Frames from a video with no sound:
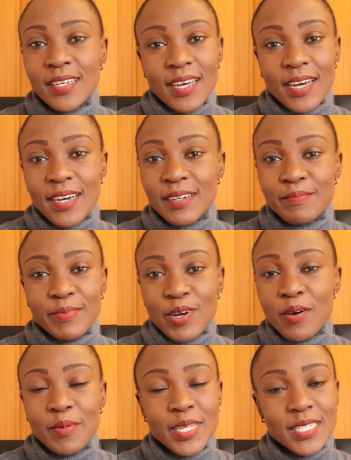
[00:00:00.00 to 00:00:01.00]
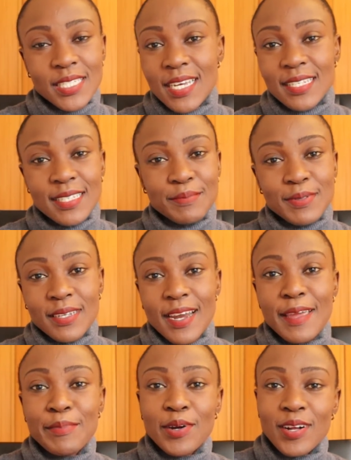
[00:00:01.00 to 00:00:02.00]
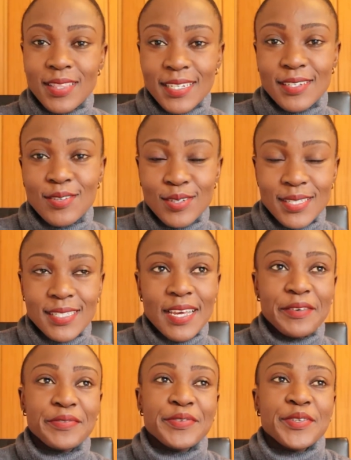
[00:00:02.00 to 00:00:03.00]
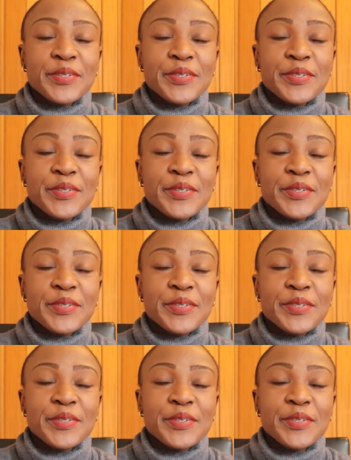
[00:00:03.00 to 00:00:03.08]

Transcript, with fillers: um, comment share subscribe all that good stuff